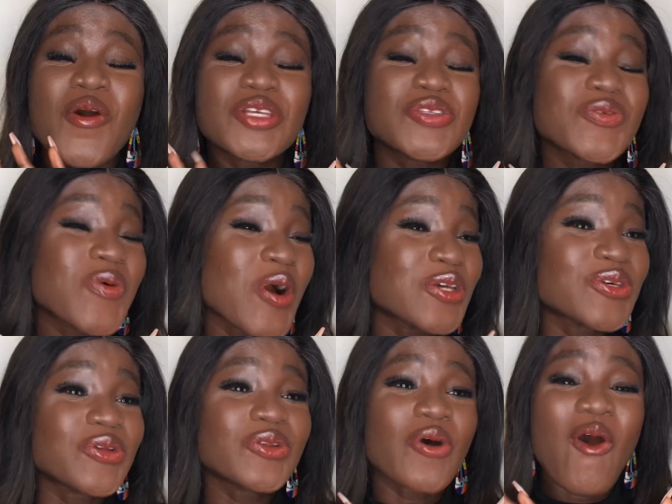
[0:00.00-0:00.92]
it
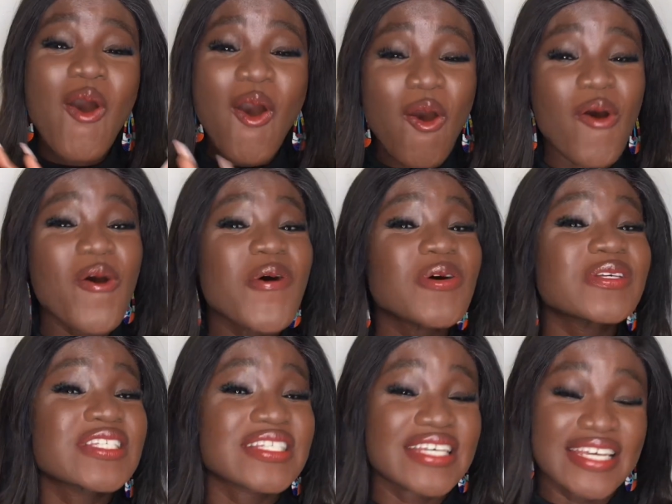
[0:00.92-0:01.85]
works on all
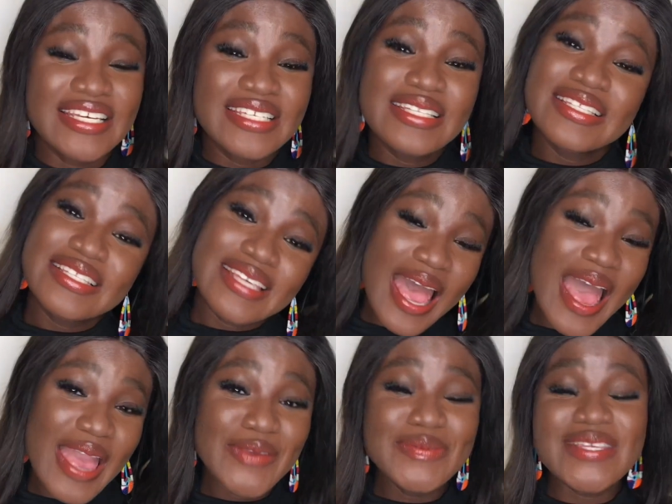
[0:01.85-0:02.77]
skin
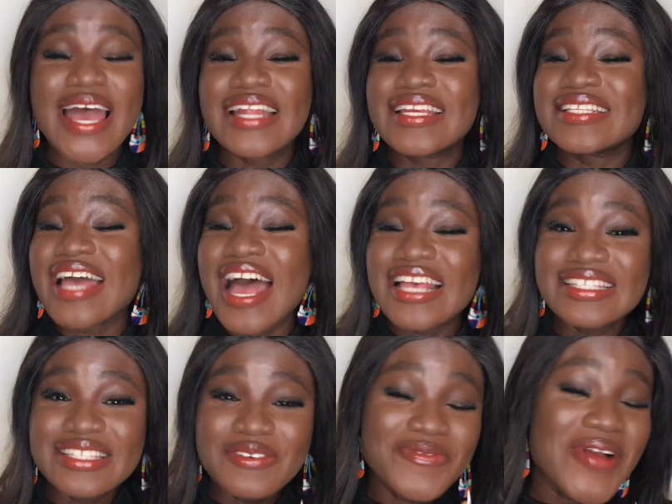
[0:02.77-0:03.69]
types and it
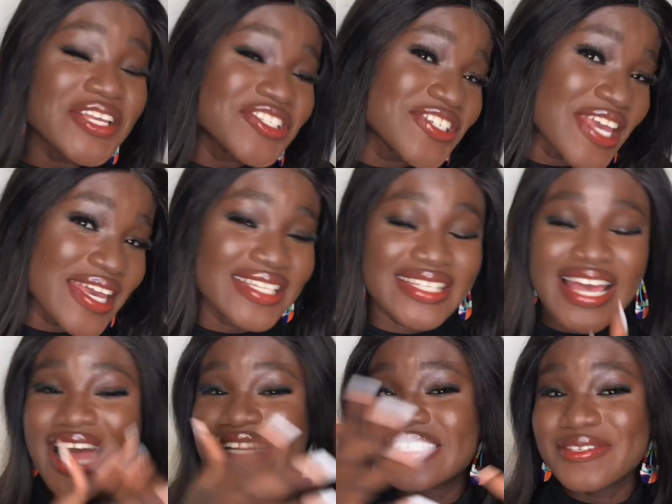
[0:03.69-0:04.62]
has different shades
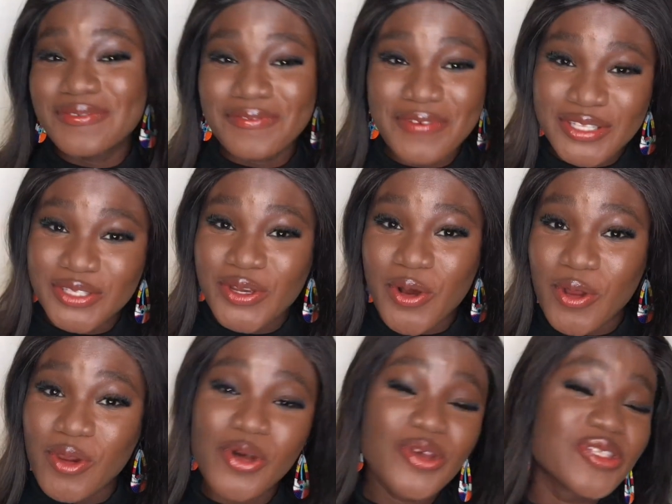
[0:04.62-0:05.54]
and different
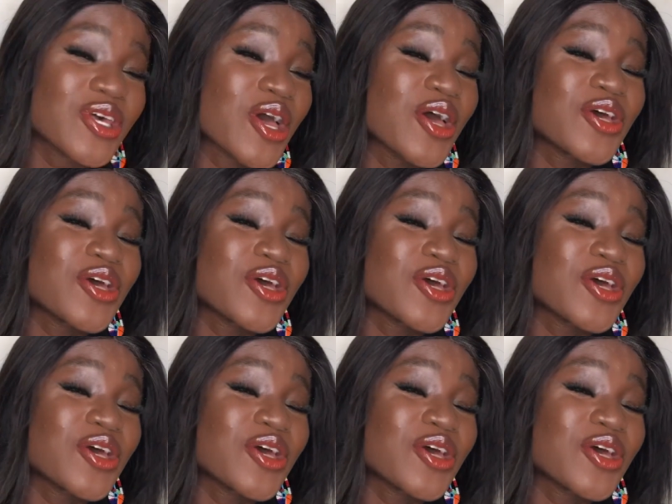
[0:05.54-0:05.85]
colors